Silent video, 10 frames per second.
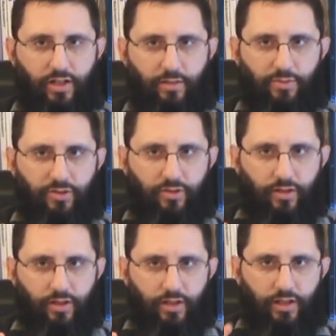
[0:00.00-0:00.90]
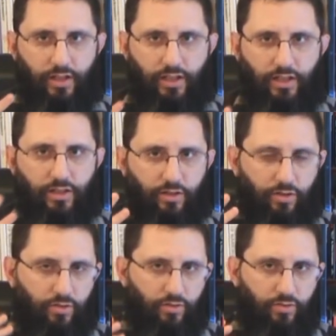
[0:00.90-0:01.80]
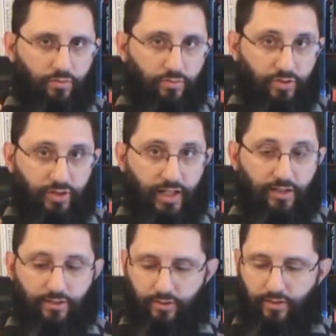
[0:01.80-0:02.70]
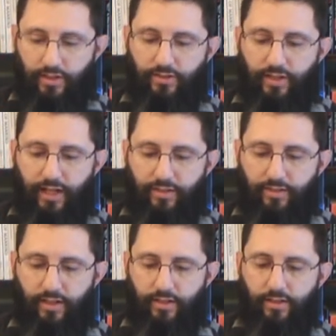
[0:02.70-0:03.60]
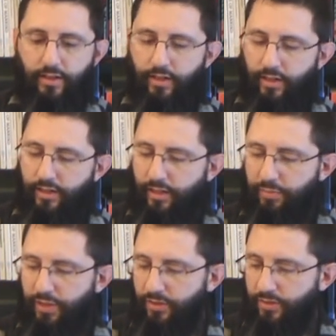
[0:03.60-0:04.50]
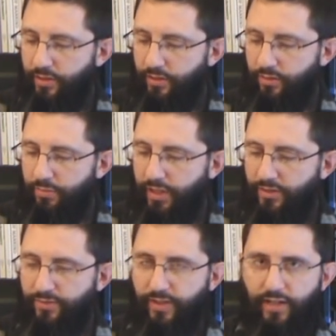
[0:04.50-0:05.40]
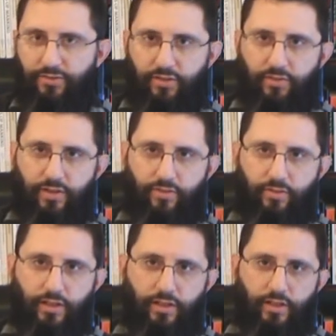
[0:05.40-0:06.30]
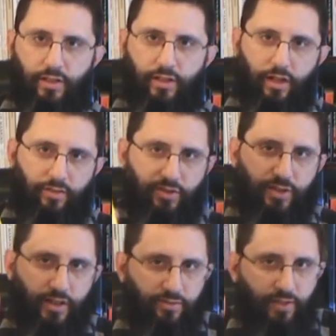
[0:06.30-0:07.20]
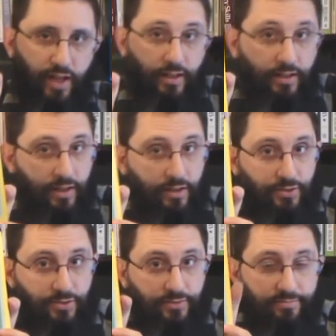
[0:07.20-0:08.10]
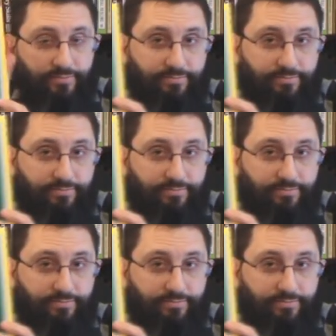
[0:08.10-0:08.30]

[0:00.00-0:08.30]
times he says the exact thing that appears here on page 573 of the Second Vatican Council.